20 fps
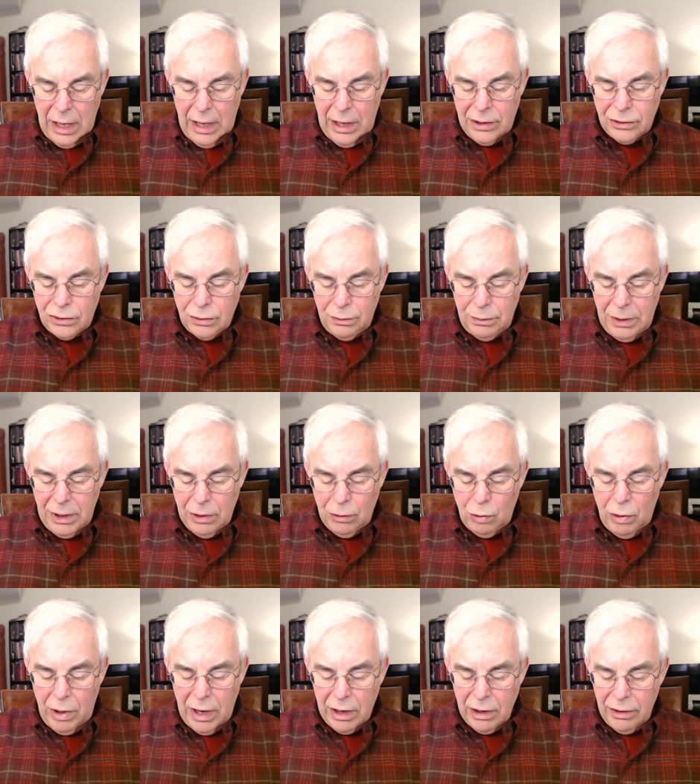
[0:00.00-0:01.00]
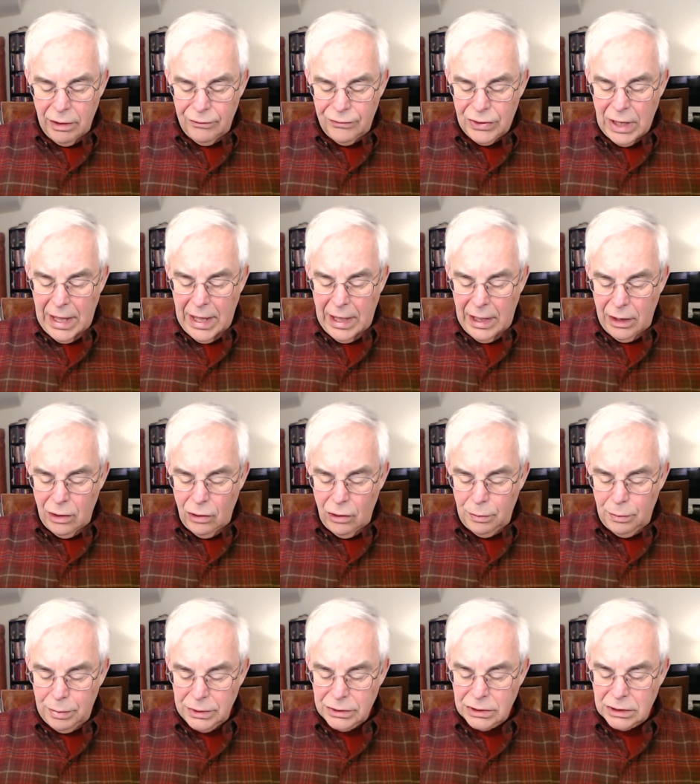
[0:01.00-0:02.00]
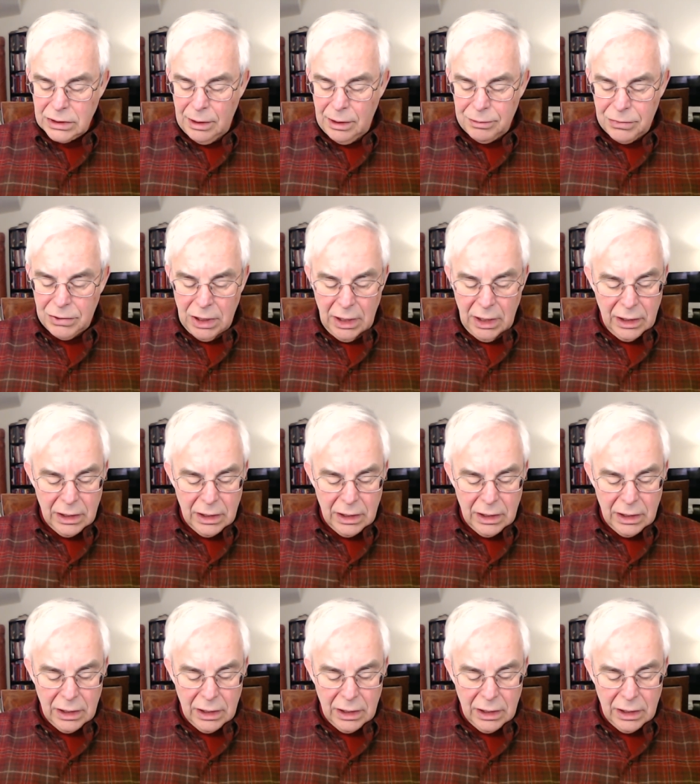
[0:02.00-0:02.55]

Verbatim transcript: and to be aware of that opens up the